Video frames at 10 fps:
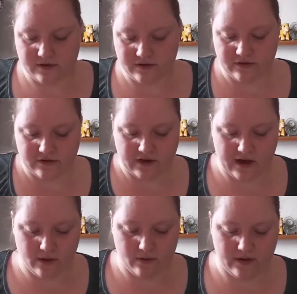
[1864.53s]

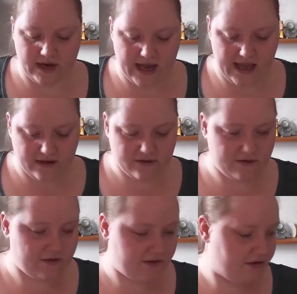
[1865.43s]
So
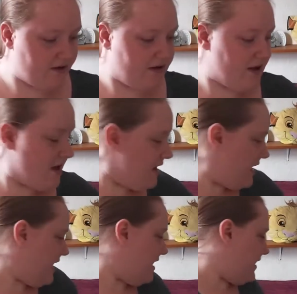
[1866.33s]
next
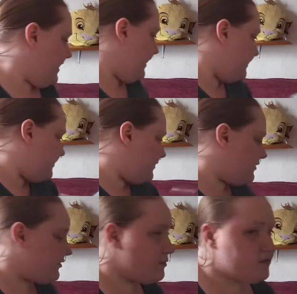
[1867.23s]
is
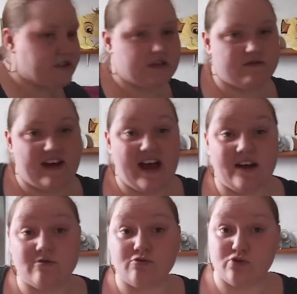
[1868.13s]
sort of
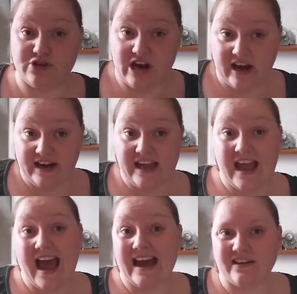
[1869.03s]
an ooh
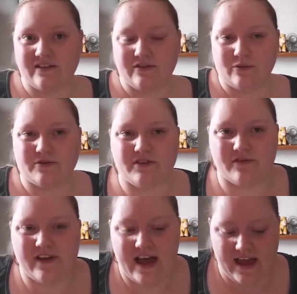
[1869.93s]
shiny, and sort
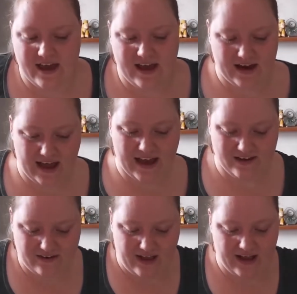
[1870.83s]
of
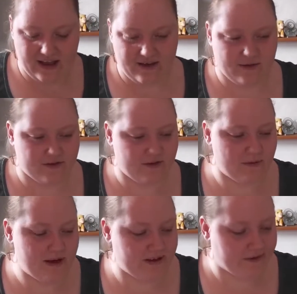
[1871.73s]
a you're
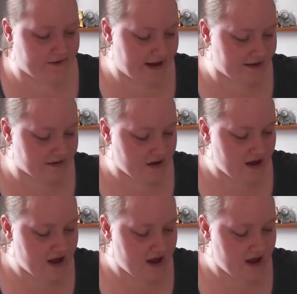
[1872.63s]
still working on that.